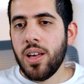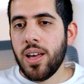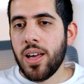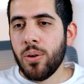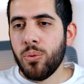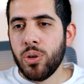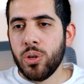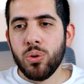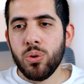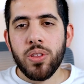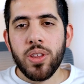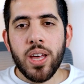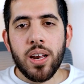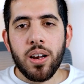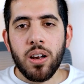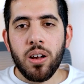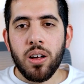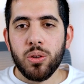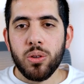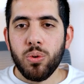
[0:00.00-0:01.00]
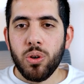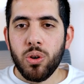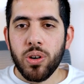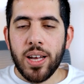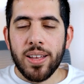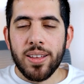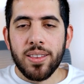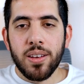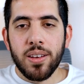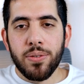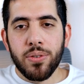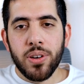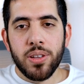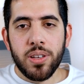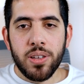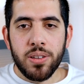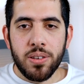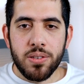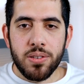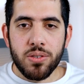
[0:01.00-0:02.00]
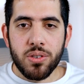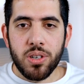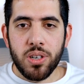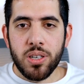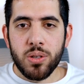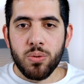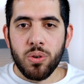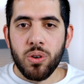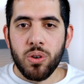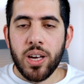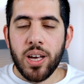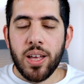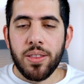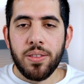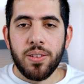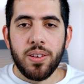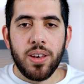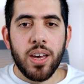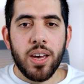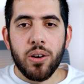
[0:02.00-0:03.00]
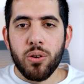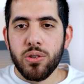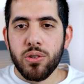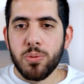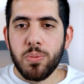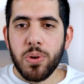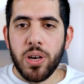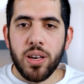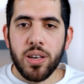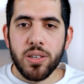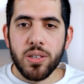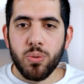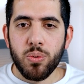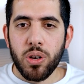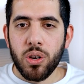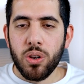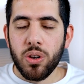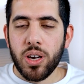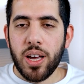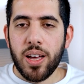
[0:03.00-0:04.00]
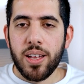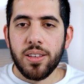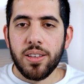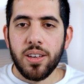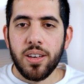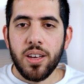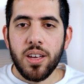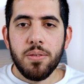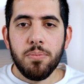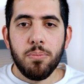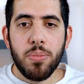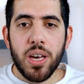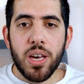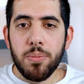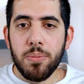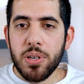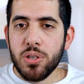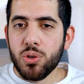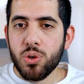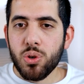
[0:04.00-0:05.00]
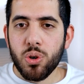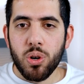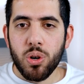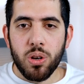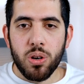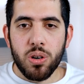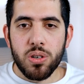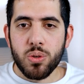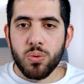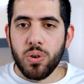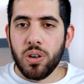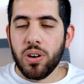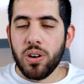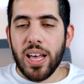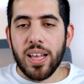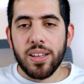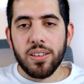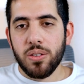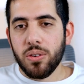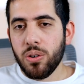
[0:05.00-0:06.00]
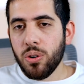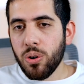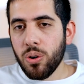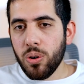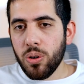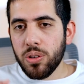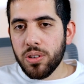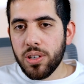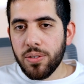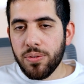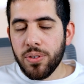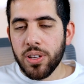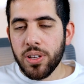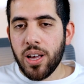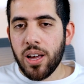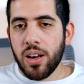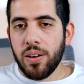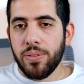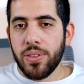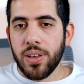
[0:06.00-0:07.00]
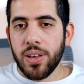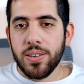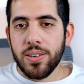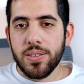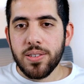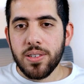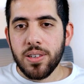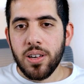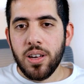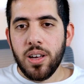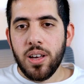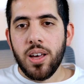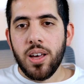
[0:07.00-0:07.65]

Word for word: And we do that a lot. We look at different industries. We look at aerospace. We look at baby strollers. We look at all different kind of things.